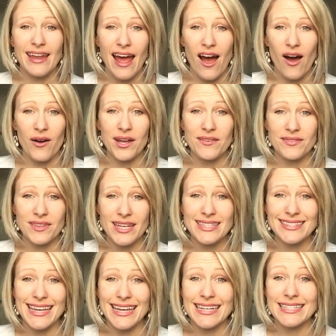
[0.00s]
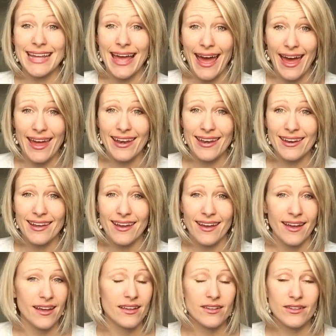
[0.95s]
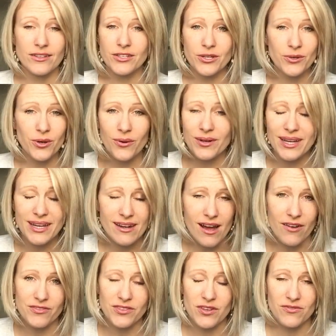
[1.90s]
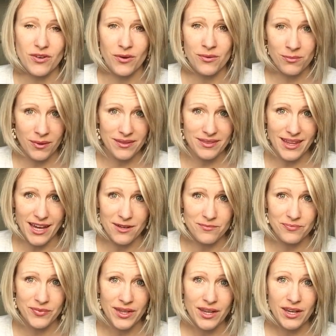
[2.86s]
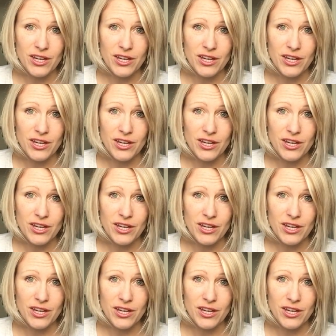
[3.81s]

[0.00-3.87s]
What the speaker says: Now, if they say 10, you don't get off the phone with them.